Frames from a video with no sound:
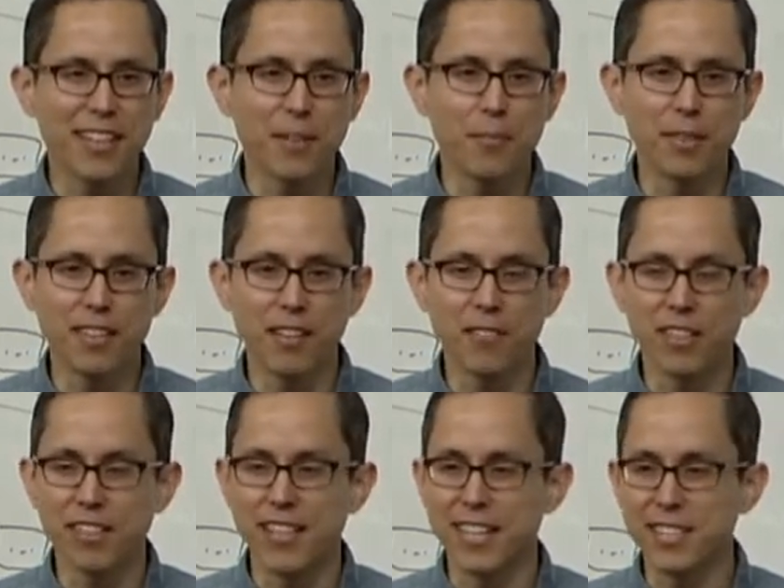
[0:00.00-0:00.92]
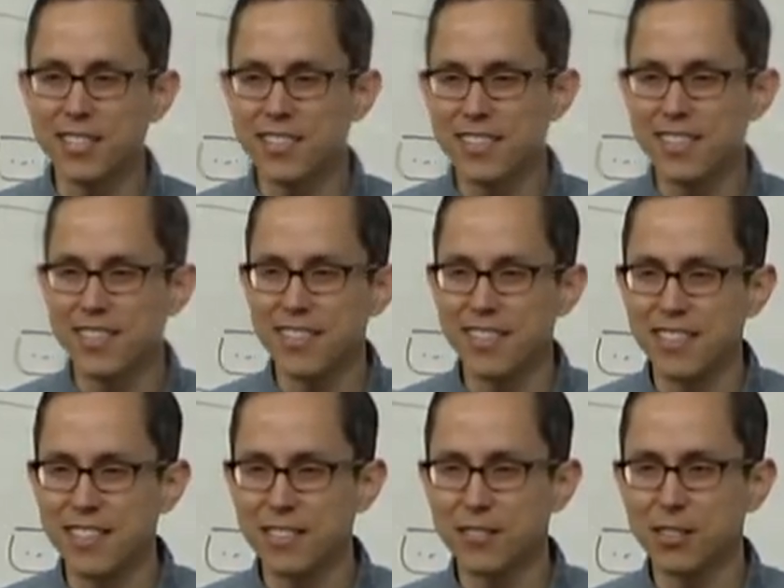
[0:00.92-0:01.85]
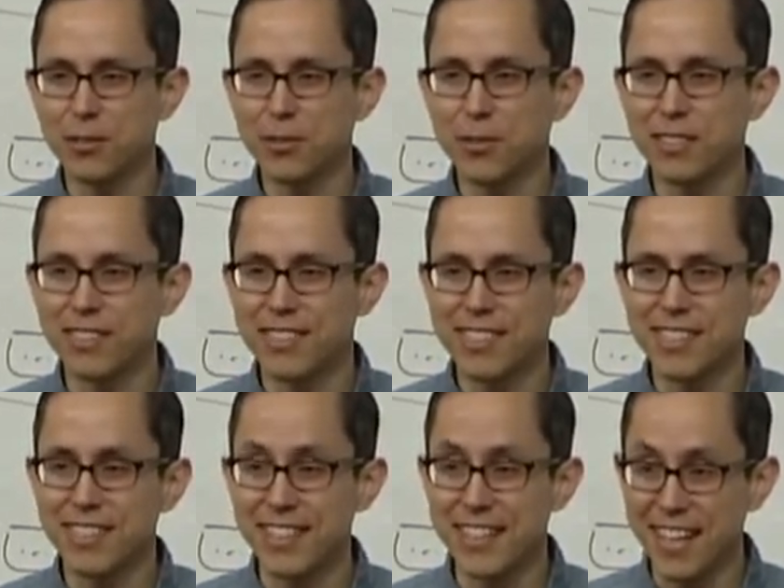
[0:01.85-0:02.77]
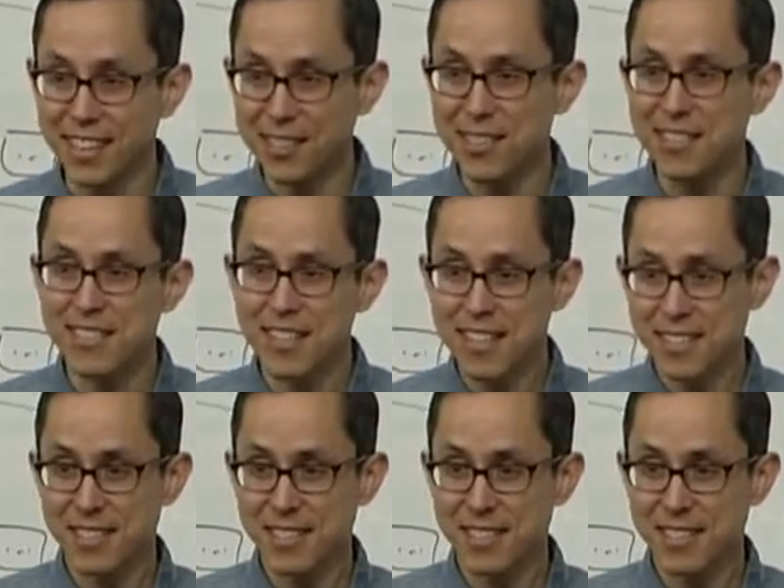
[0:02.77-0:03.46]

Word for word: get a bit of a connection to the individual and see the connections,